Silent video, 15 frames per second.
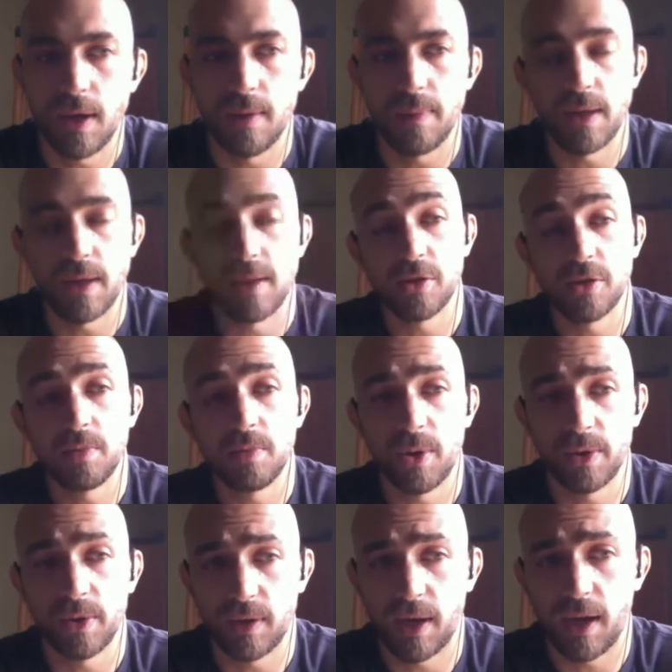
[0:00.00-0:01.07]
that's a good
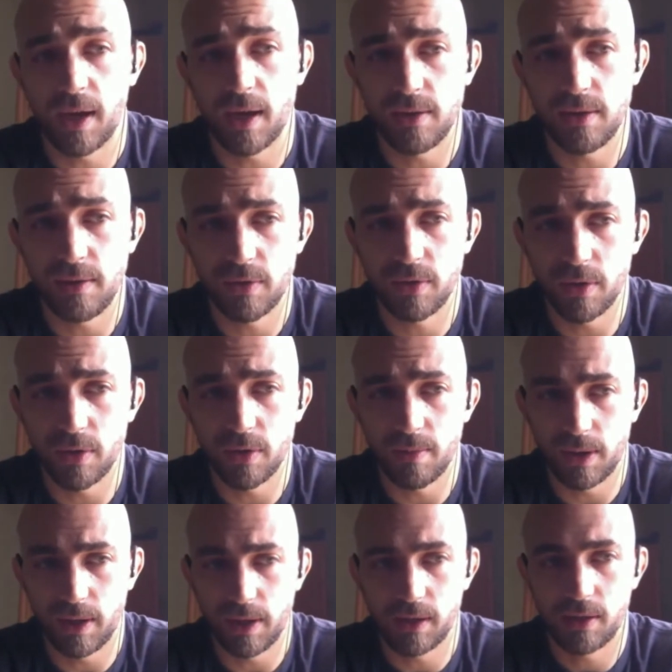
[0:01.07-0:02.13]
point. I hadn't even thought about
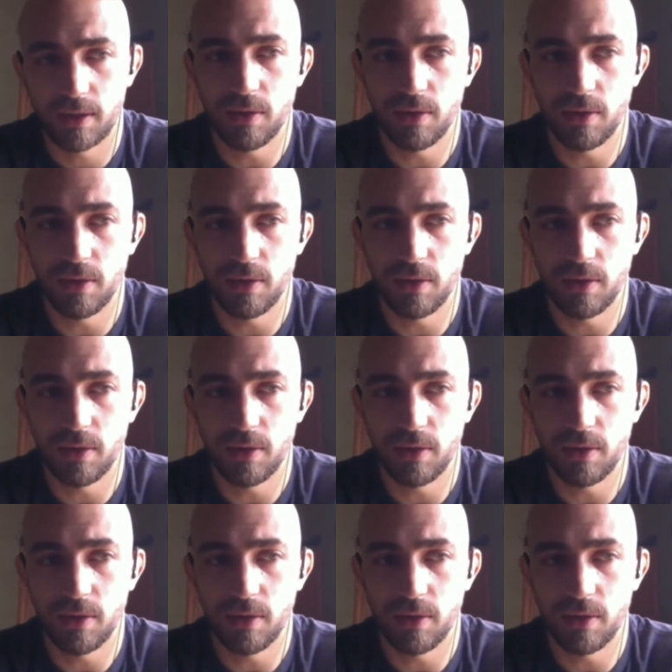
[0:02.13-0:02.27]
like